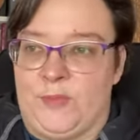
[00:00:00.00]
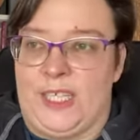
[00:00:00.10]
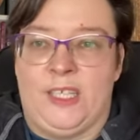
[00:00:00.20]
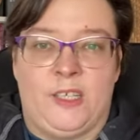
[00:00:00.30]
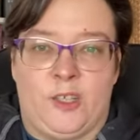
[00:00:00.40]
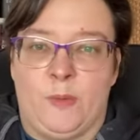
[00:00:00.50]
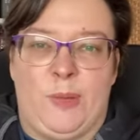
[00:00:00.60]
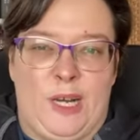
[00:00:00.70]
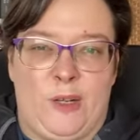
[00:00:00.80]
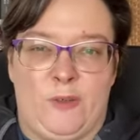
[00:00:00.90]
Getting a good
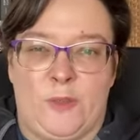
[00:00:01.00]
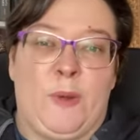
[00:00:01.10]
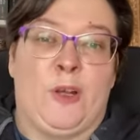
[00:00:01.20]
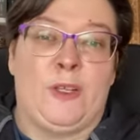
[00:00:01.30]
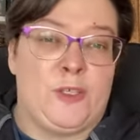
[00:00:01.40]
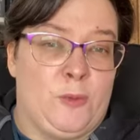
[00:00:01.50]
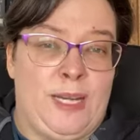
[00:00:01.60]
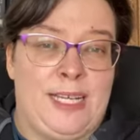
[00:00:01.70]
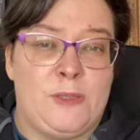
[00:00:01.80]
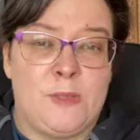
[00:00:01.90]
bottle of Sparkling
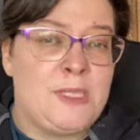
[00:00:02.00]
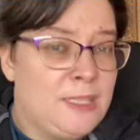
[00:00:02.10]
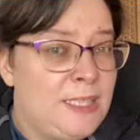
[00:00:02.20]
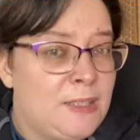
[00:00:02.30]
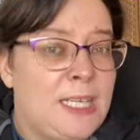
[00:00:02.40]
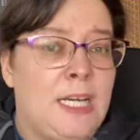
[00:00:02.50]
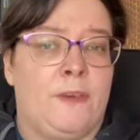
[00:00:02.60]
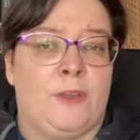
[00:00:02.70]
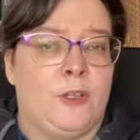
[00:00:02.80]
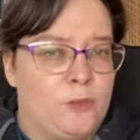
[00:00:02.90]
Shiraz was a little
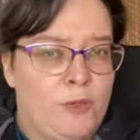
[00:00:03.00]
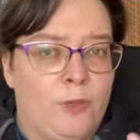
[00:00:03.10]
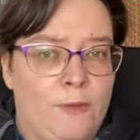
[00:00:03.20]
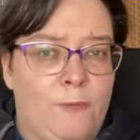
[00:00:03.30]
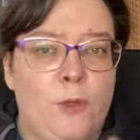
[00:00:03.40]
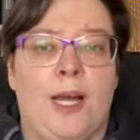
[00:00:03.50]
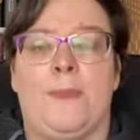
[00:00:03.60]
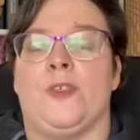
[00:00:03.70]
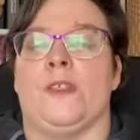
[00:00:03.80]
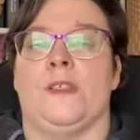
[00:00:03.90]
tough. There's only a few
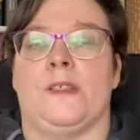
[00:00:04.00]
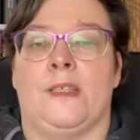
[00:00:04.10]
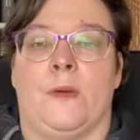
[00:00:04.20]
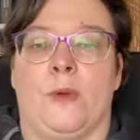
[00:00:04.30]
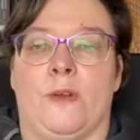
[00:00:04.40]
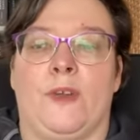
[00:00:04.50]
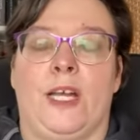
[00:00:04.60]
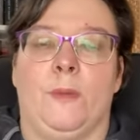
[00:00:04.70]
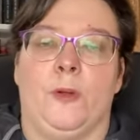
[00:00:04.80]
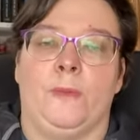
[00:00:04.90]
options that were
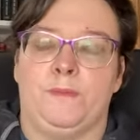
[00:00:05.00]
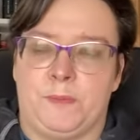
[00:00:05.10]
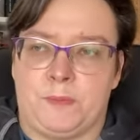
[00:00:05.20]
available.